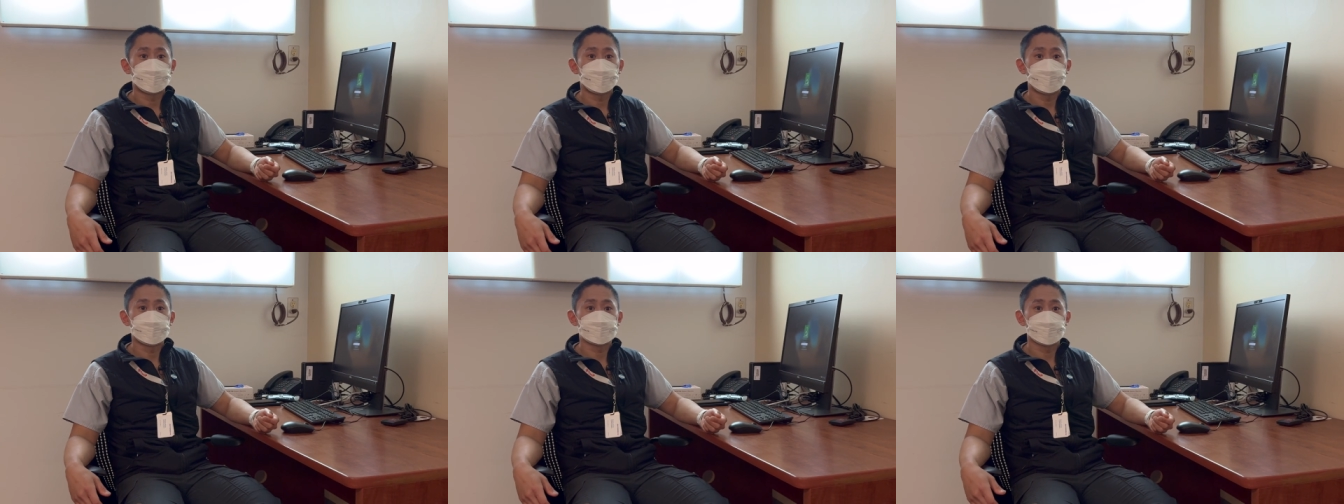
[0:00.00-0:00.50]

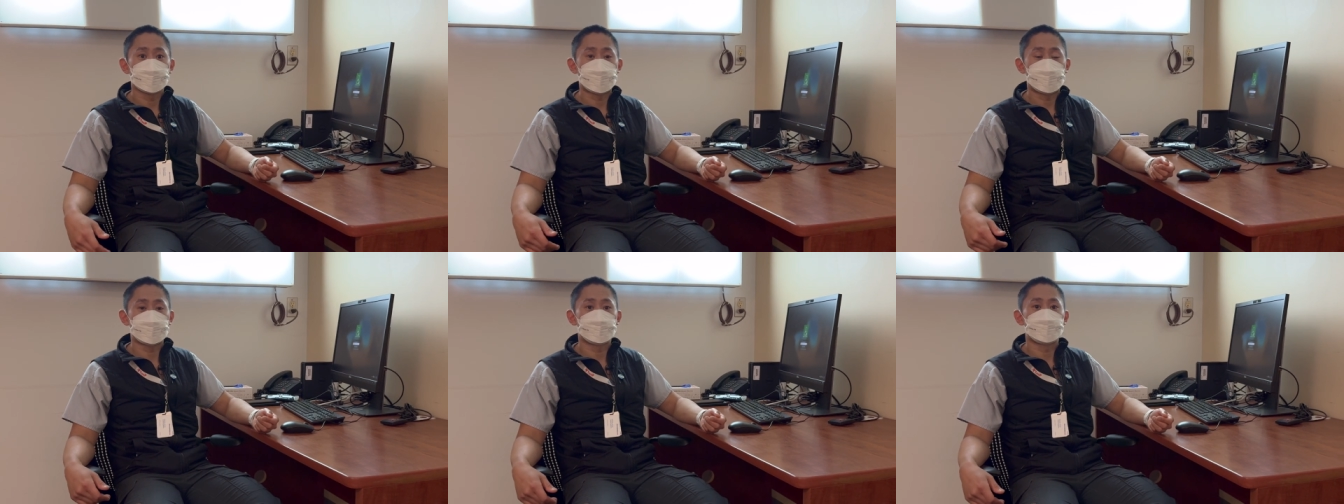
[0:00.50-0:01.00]
And so
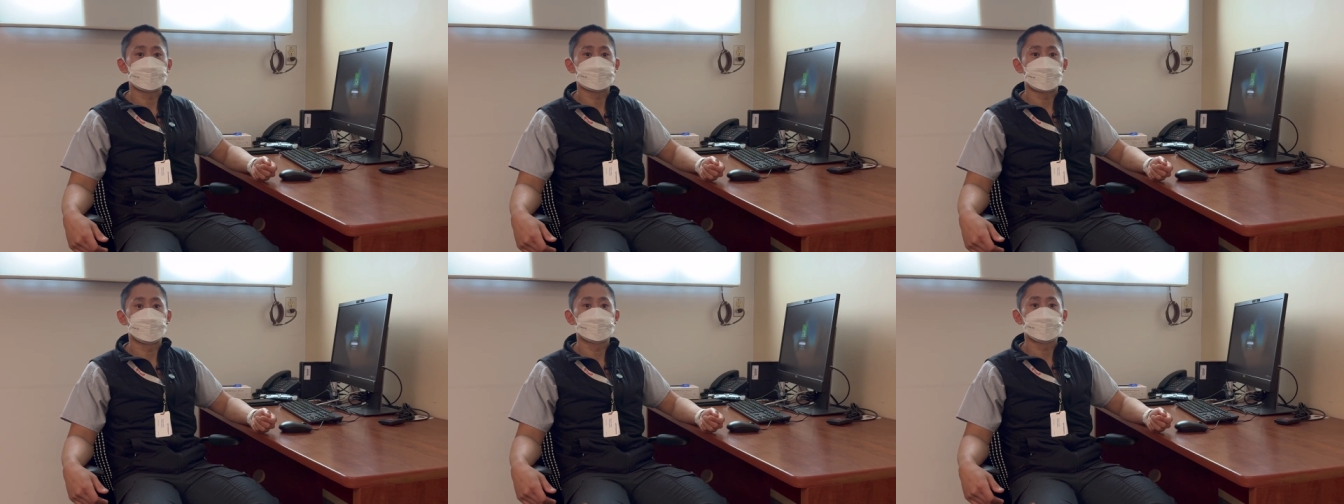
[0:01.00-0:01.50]
that
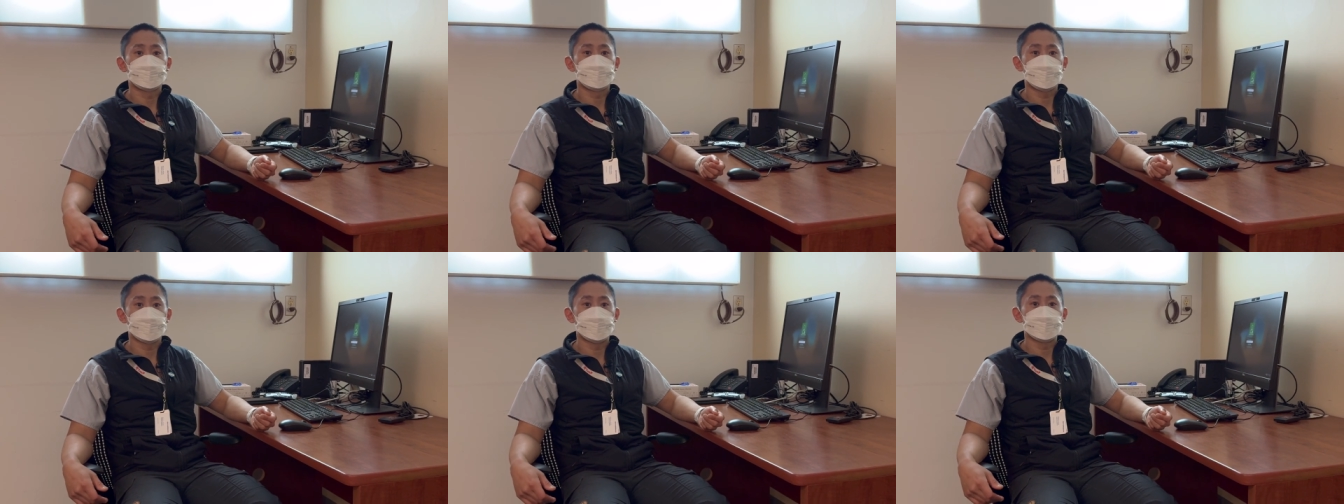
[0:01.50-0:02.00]
resulted
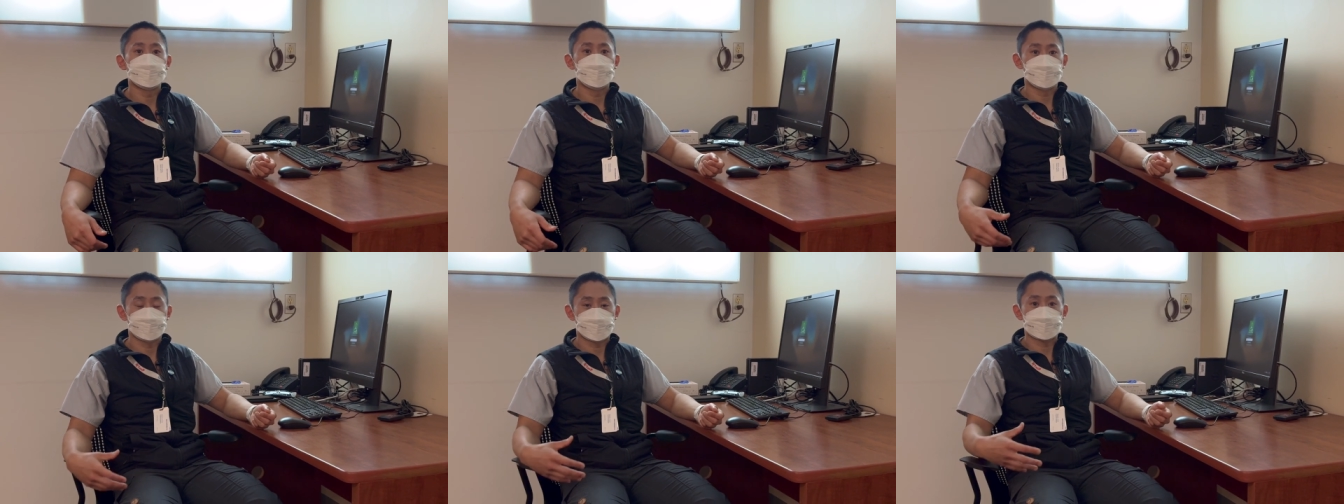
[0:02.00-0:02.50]
in,
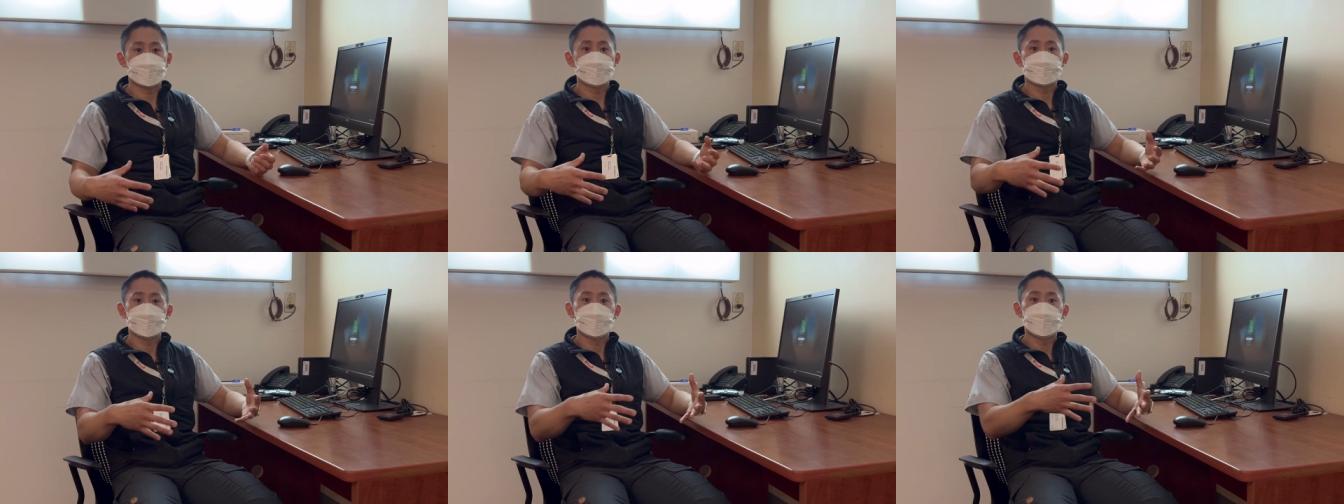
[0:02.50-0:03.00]
in
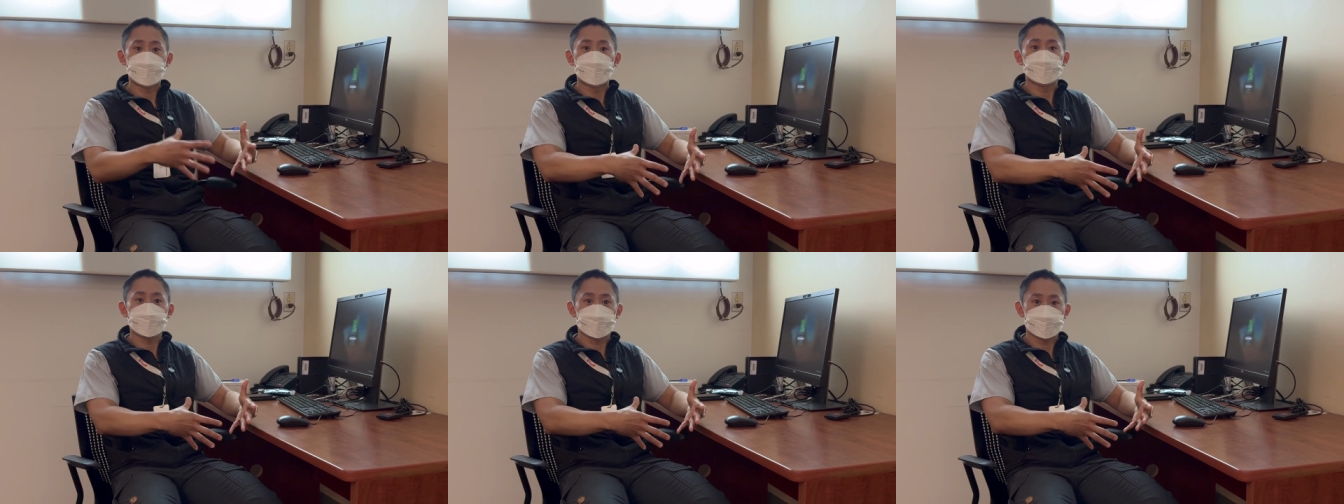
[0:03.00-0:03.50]
transmission in
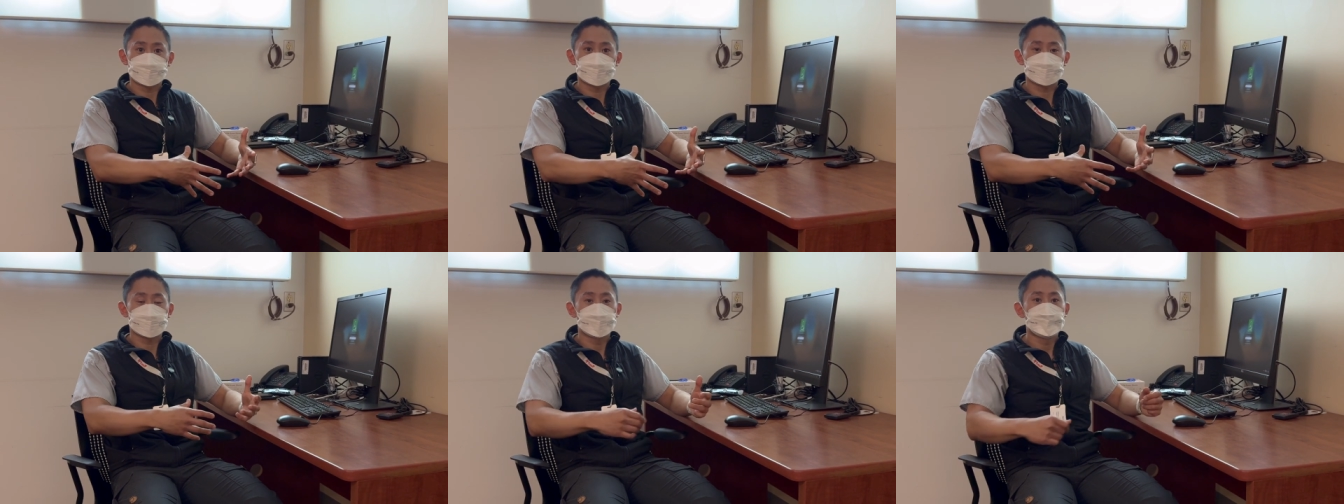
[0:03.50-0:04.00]
family clusters.